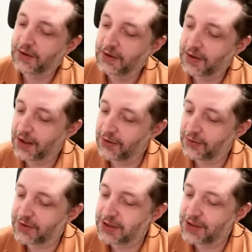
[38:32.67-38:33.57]
Like Mark
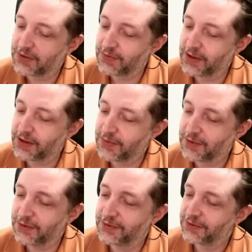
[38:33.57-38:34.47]
of Lightning in
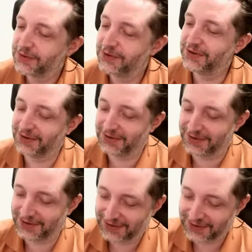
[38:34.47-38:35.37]
Cold Foil, I would be
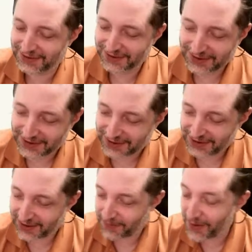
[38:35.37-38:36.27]
happy.
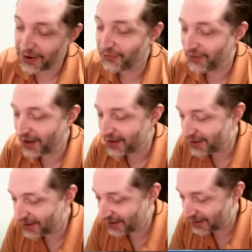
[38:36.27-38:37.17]
But I think the card is
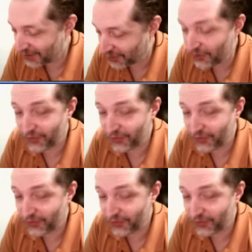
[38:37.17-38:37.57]
amazing.